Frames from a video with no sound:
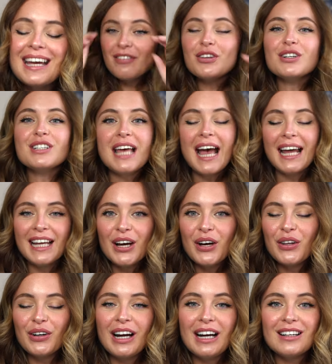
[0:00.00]
If there's any
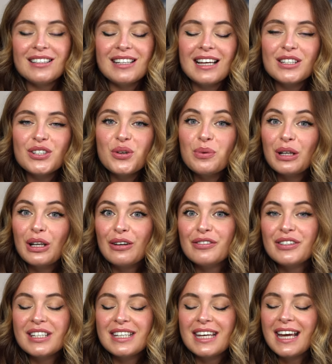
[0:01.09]
other hairstyles you would love
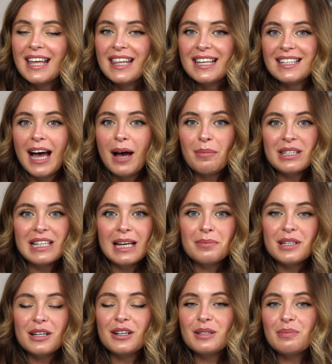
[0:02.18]
to see in this i
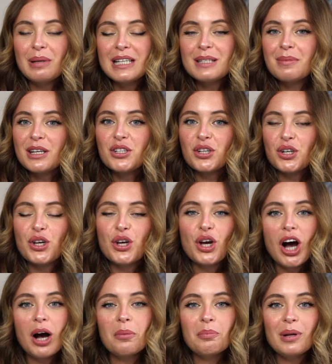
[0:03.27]
series, please make sure you
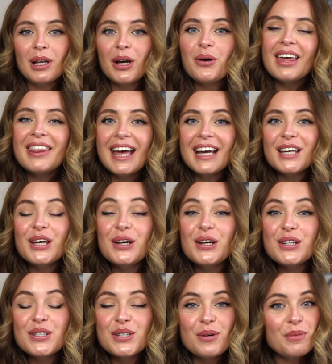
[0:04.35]
comment below. Thank
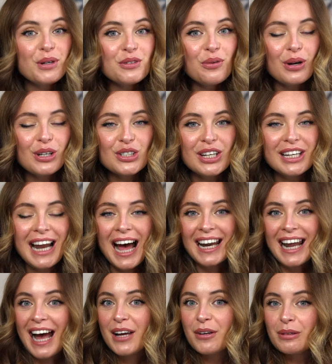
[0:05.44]
you so much for watching and
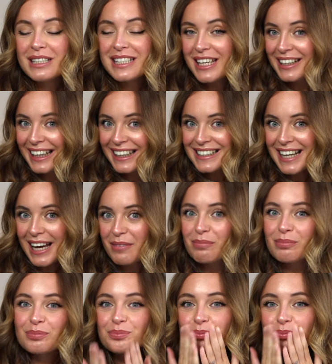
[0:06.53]
I will see you next time.